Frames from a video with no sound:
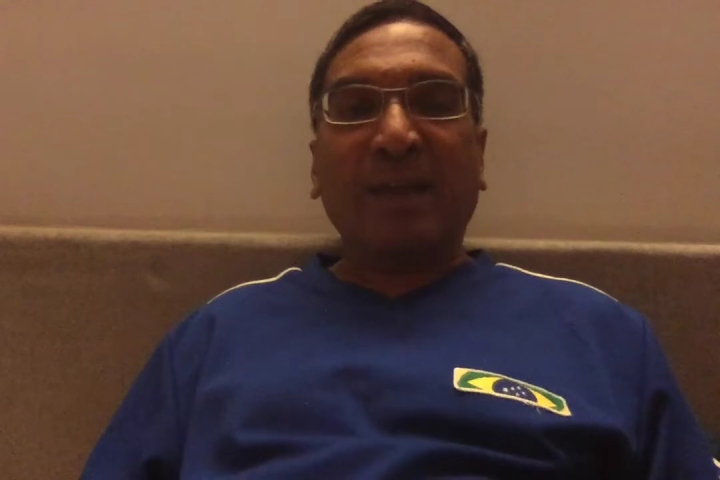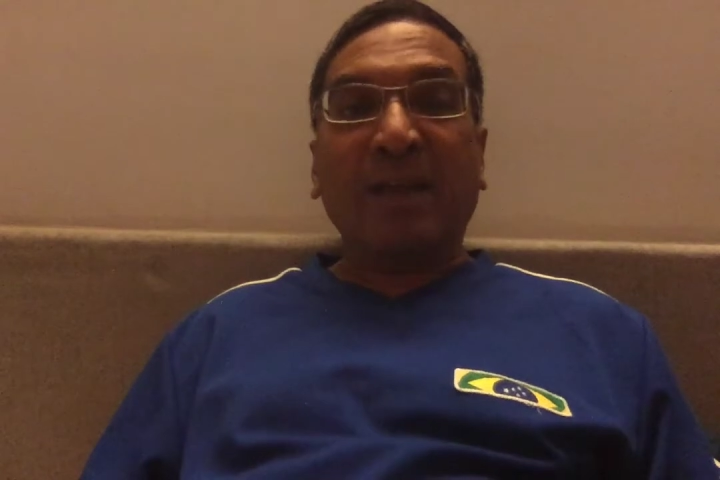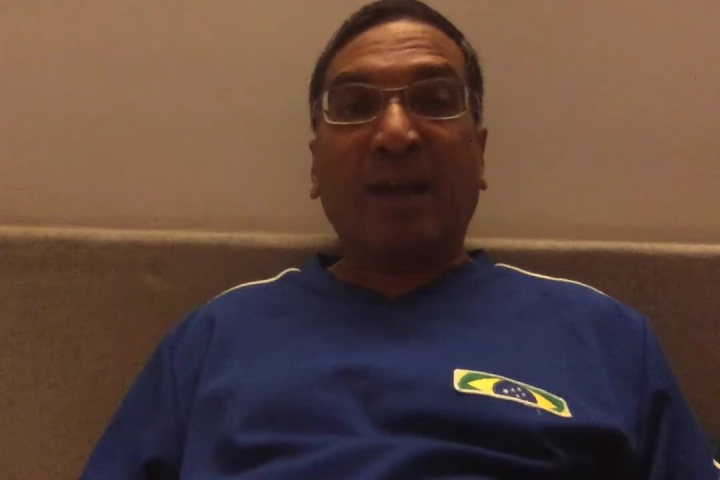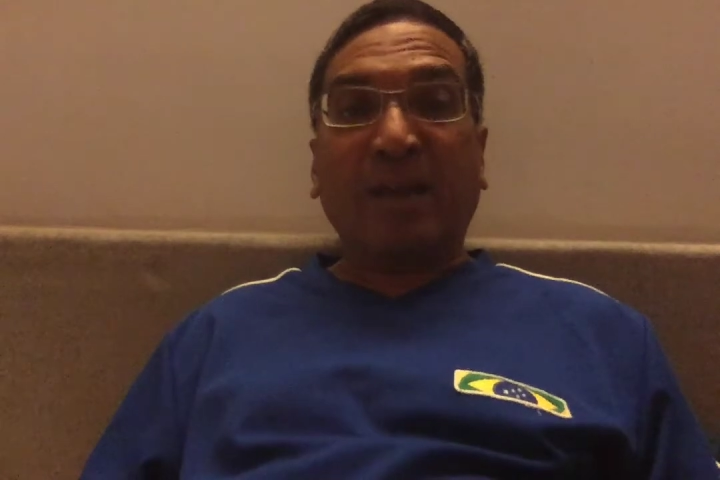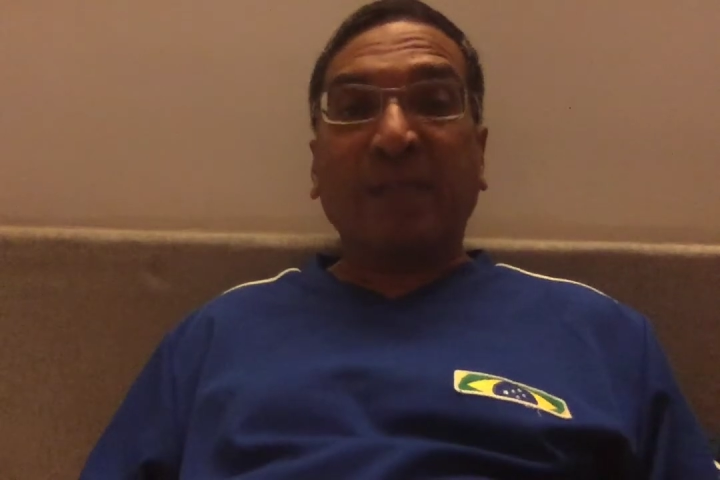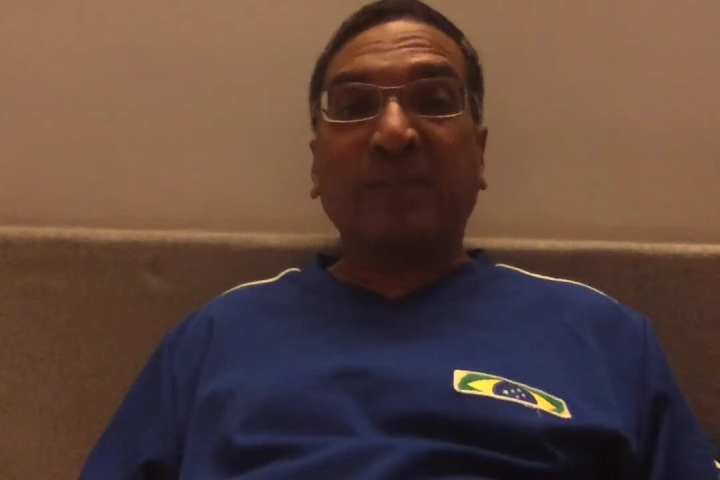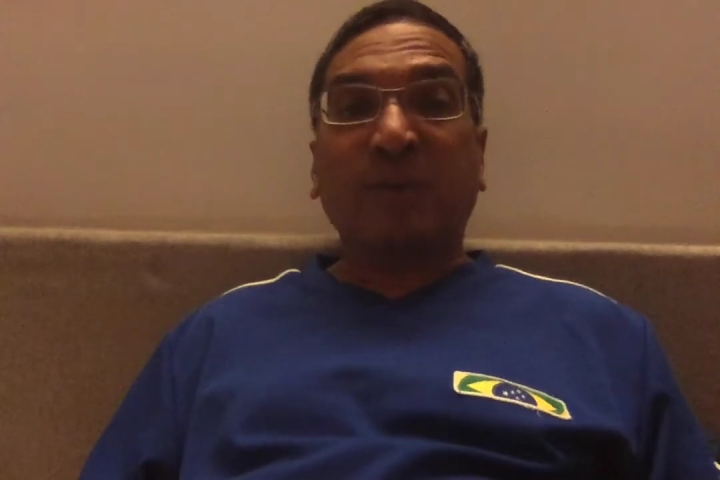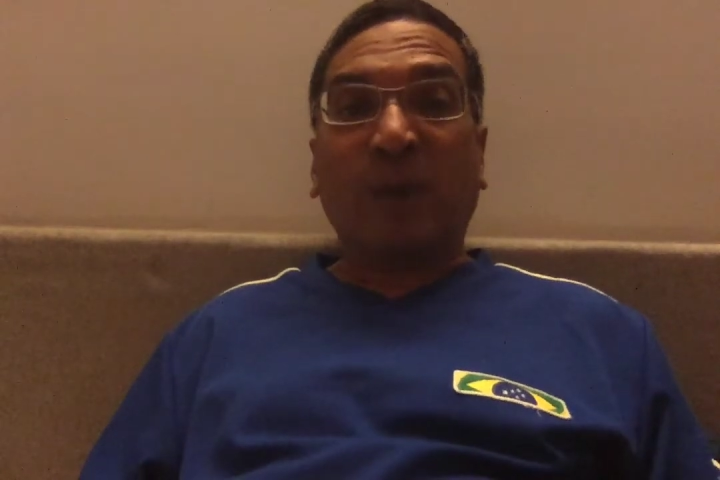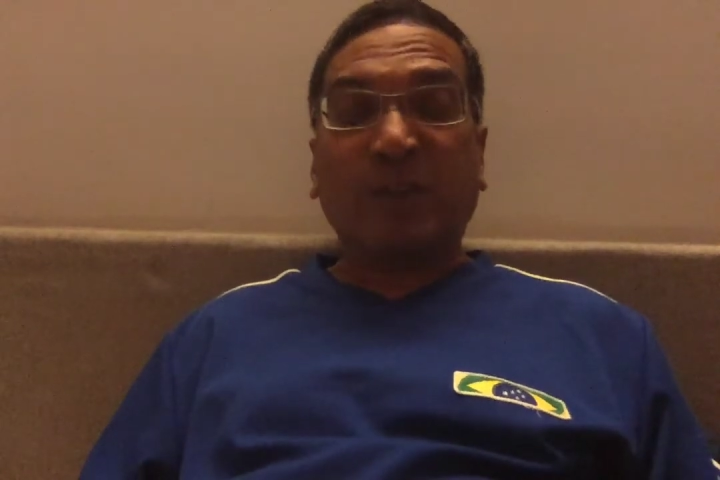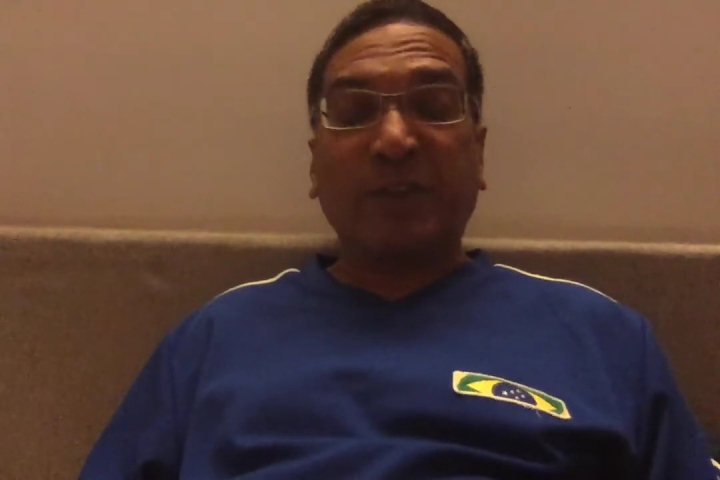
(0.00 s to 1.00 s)
God gives you
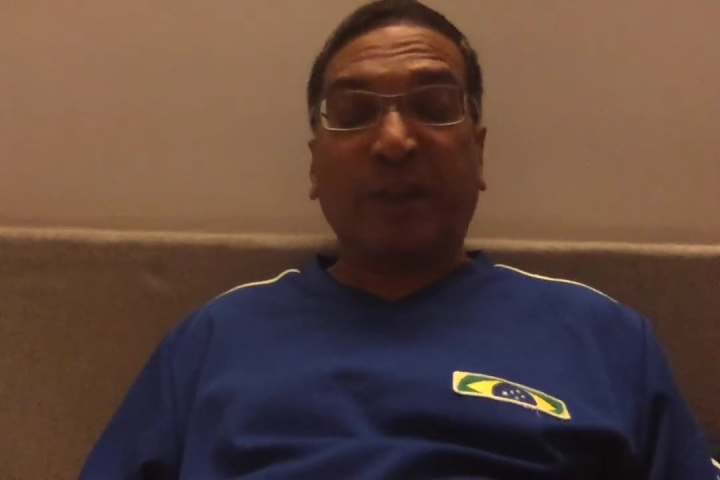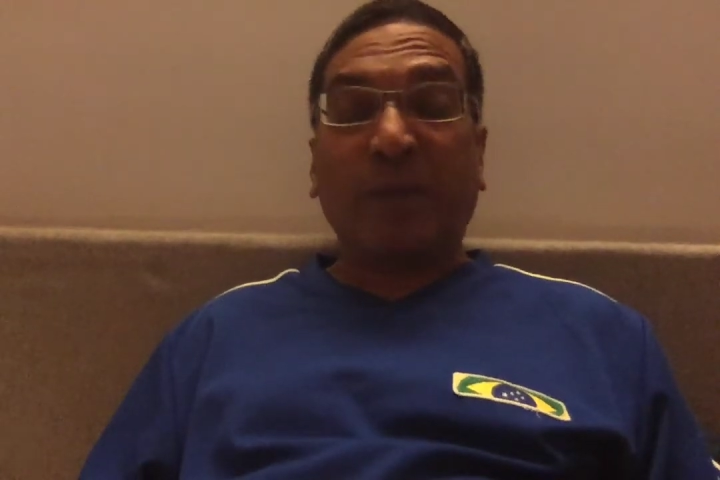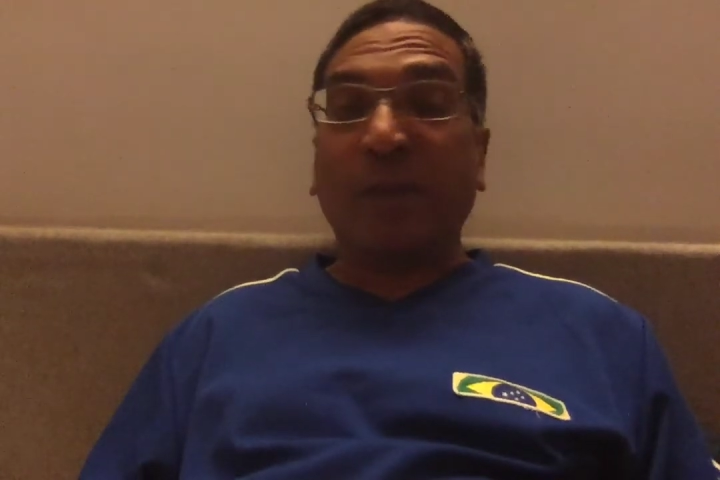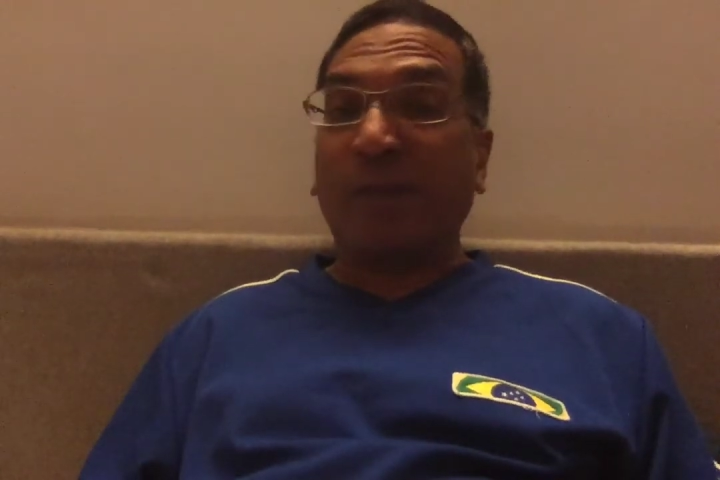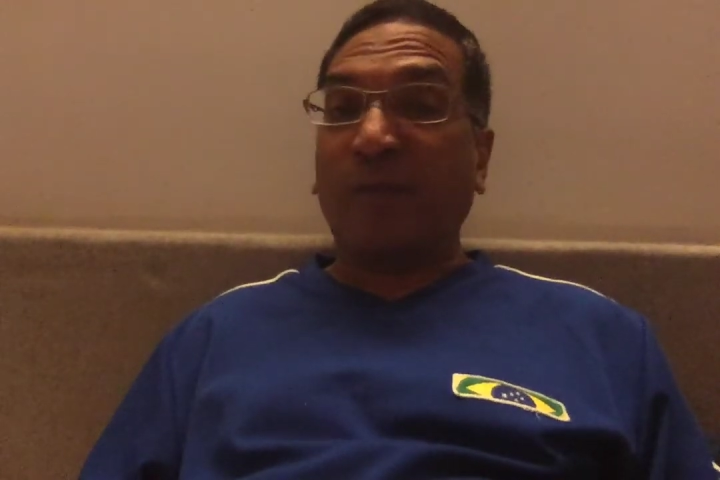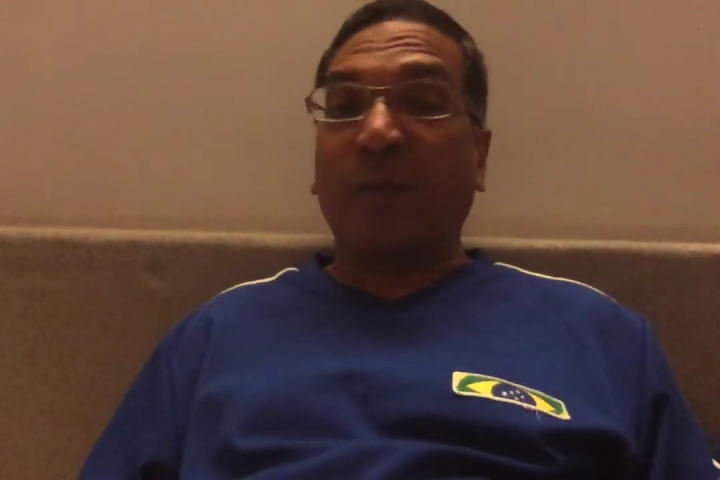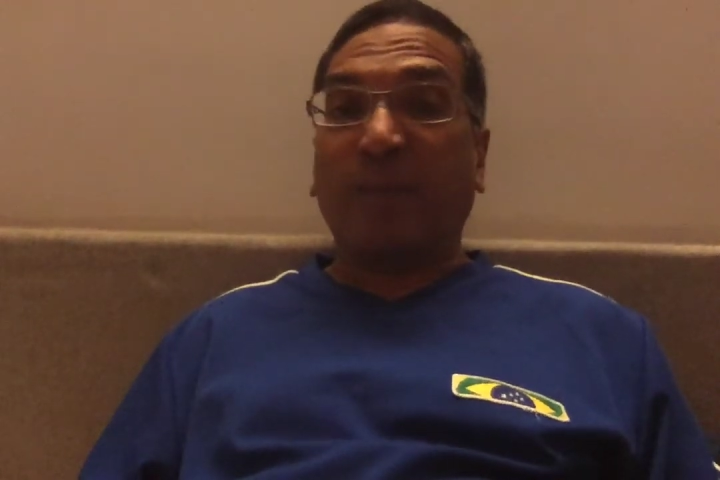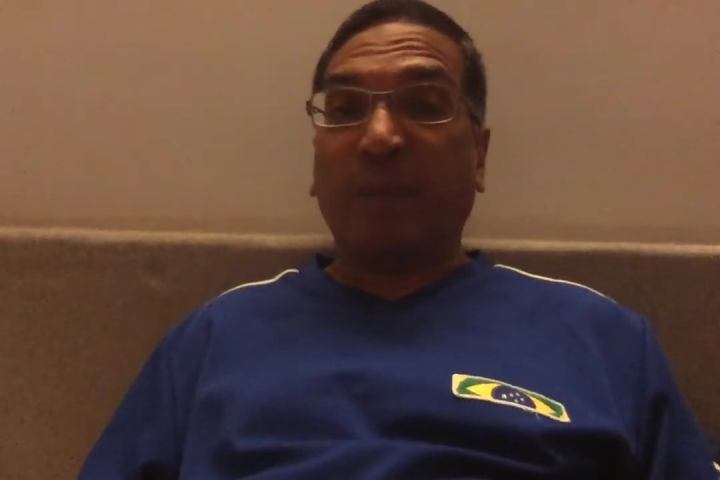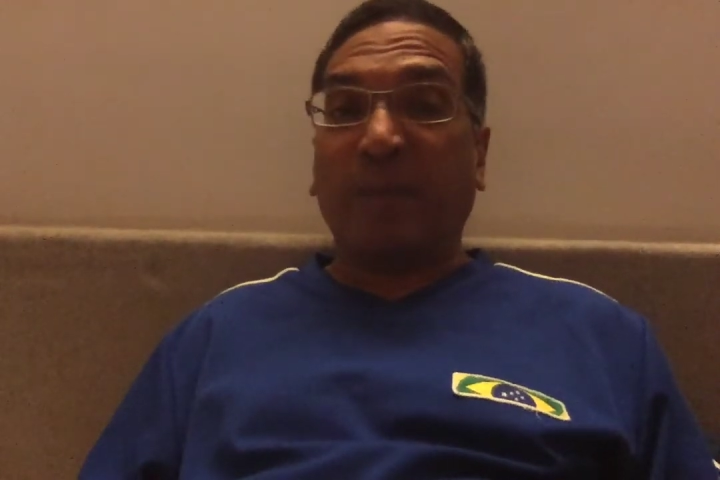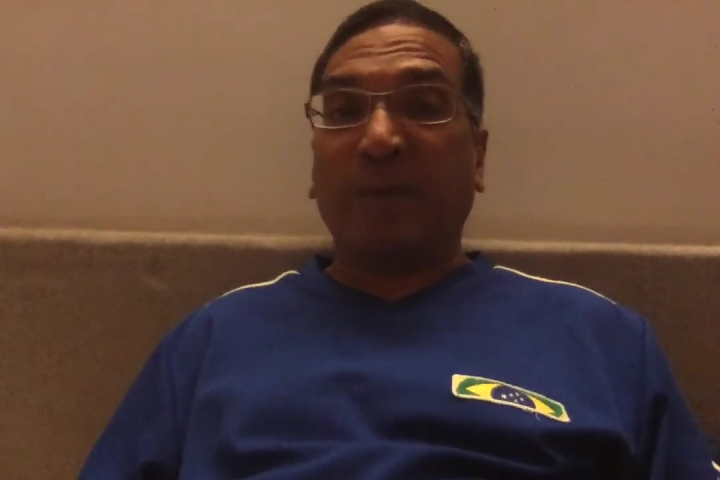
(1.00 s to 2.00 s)
what you need. You're looking for
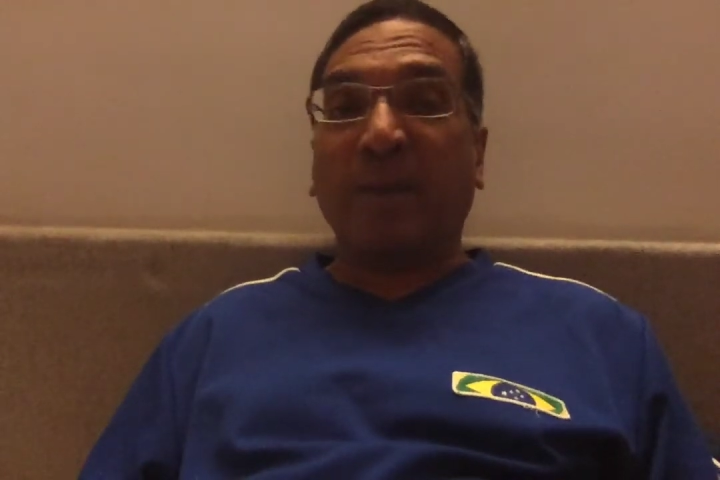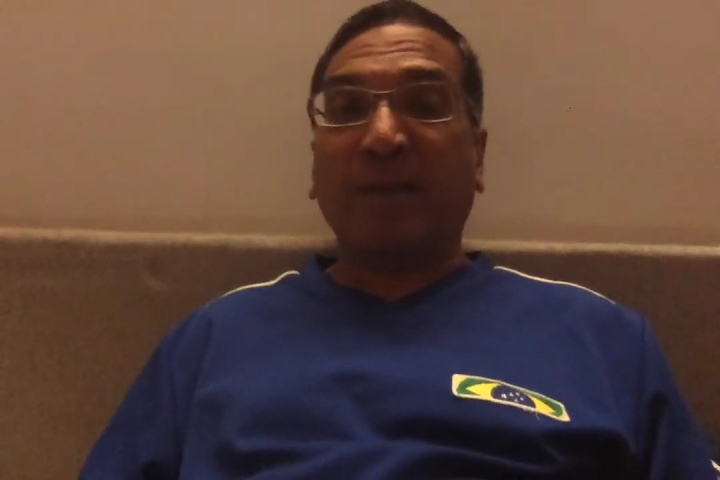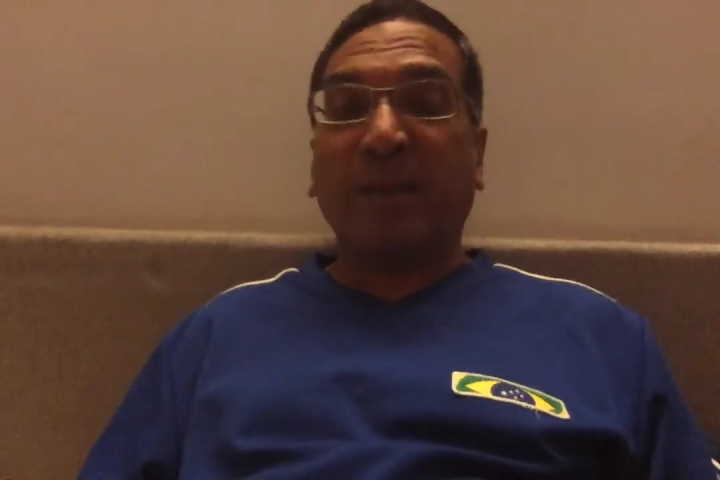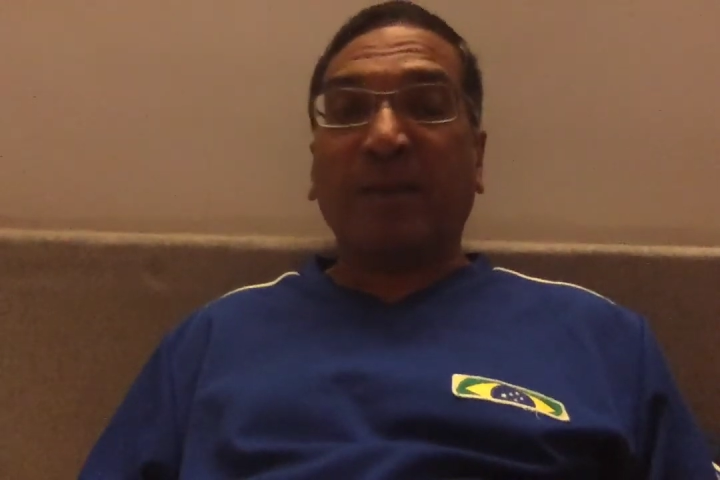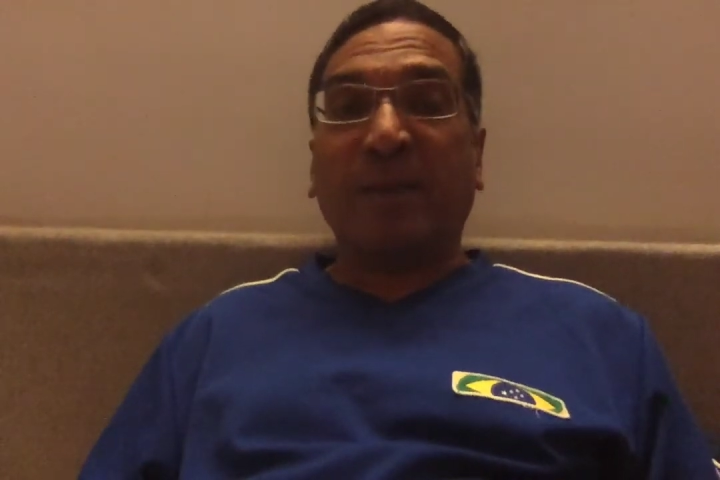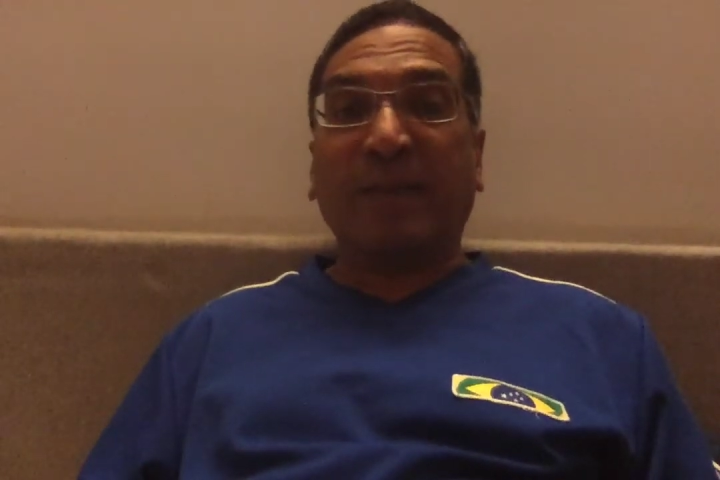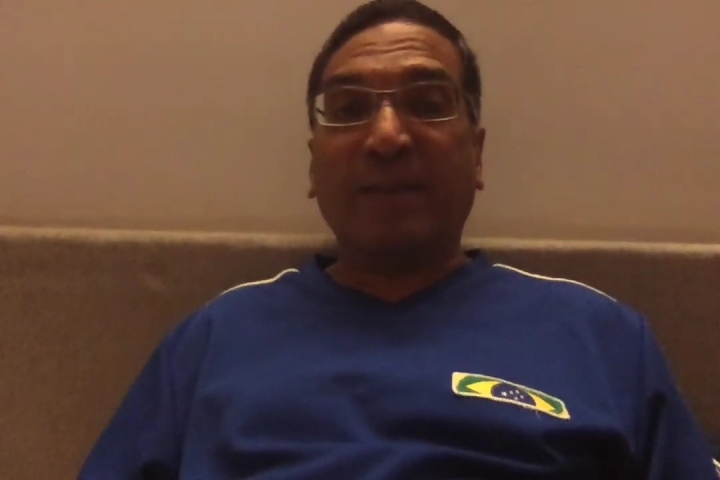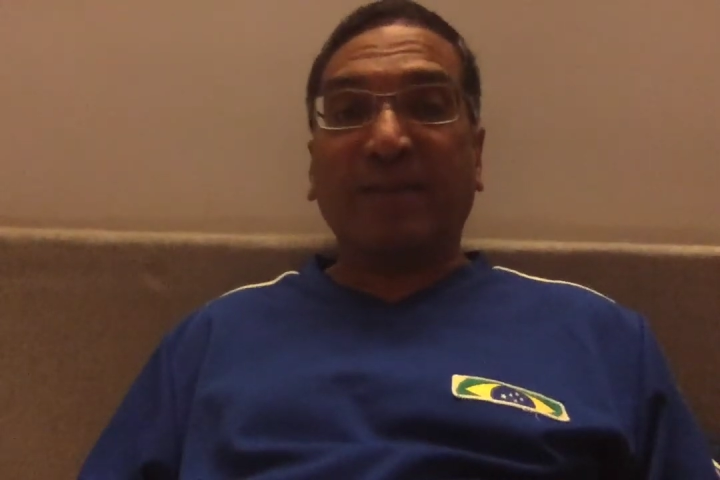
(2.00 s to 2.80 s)
people in your life.